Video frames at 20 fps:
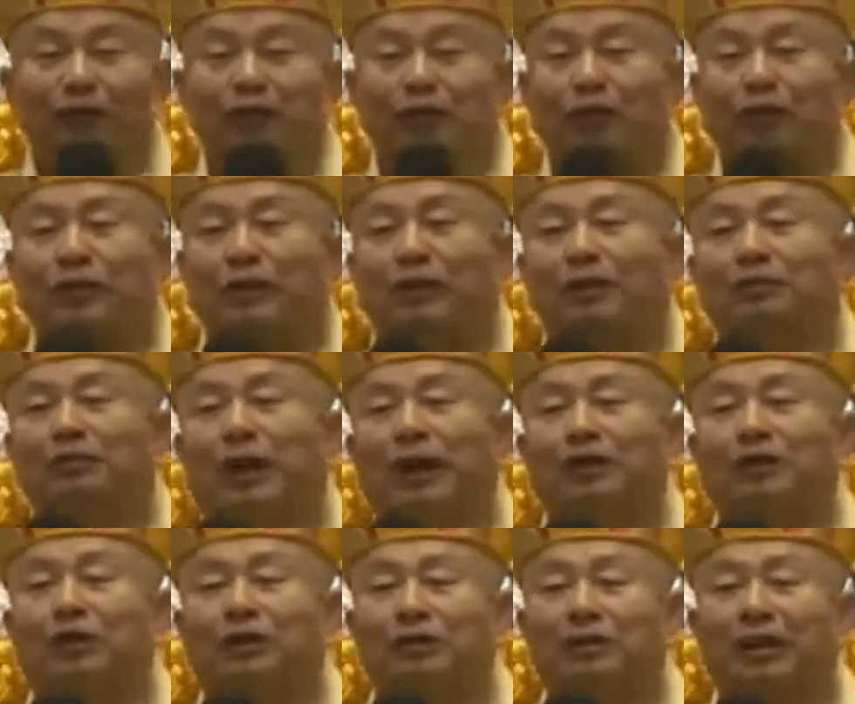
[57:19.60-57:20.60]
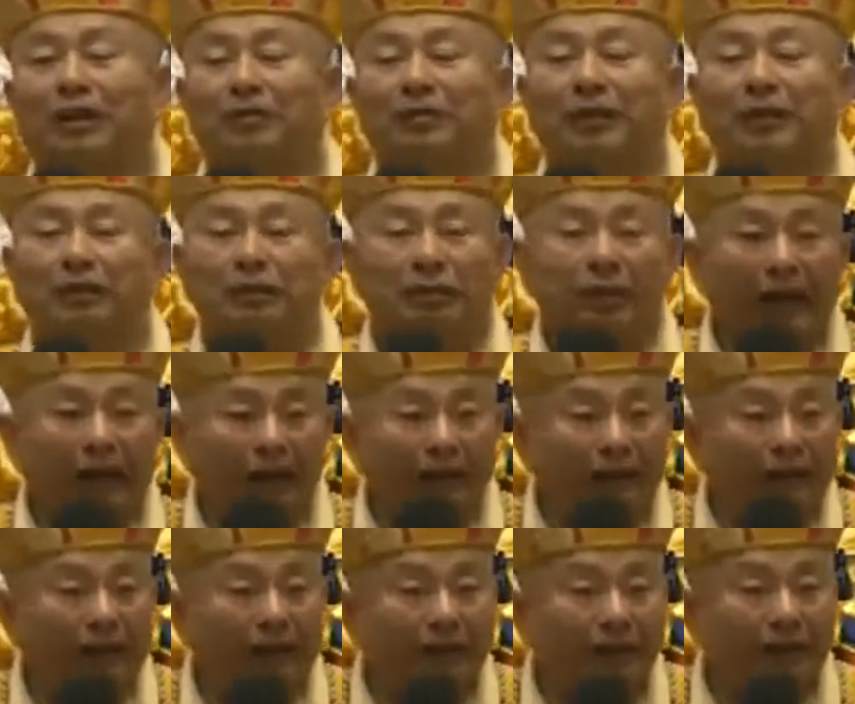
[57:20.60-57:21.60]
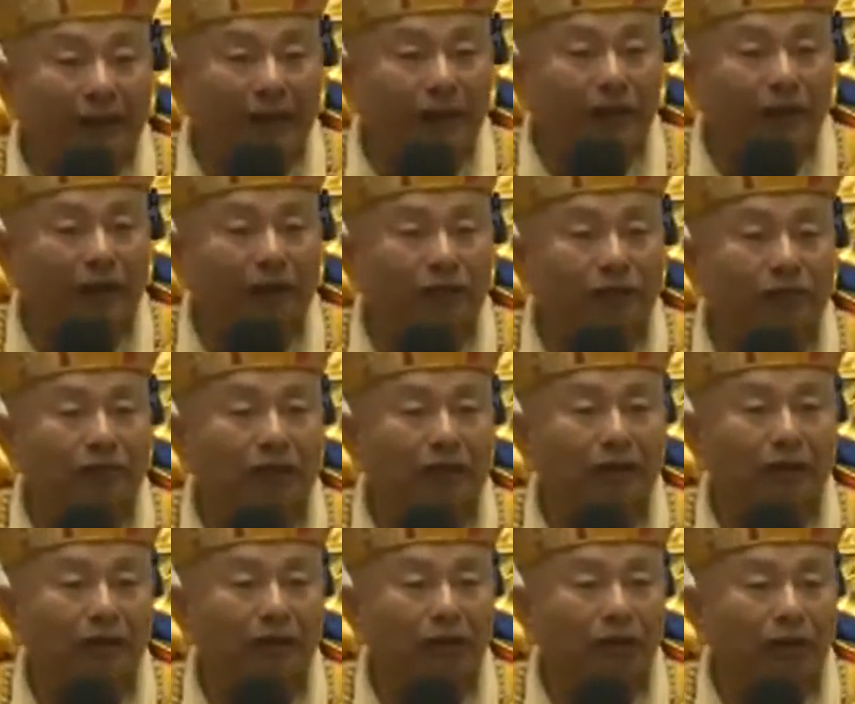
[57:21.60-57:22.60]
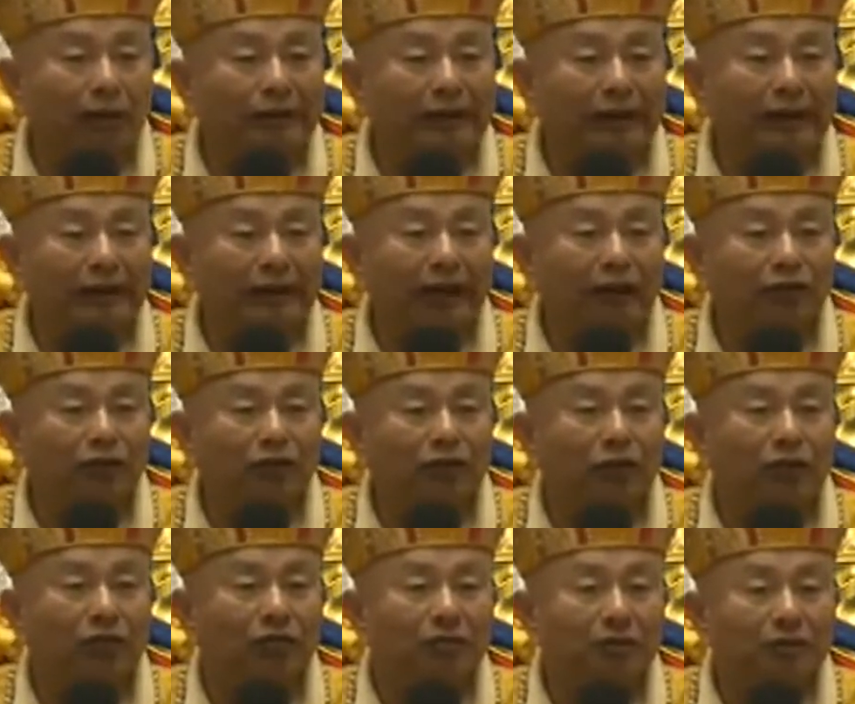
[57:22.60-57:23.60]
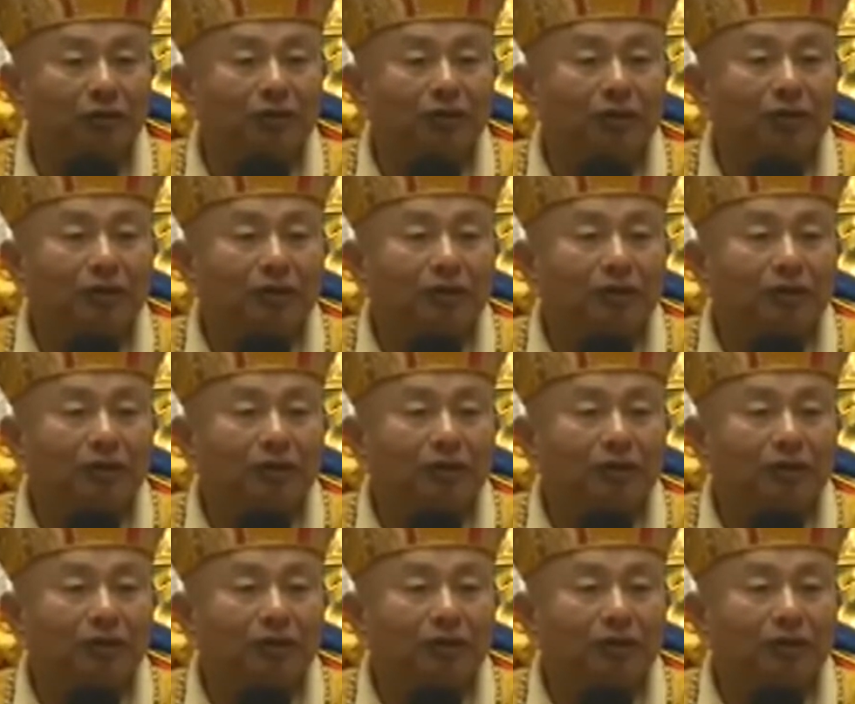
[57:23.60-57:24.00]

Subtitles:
was blocked. And Simu had witnessed that, right?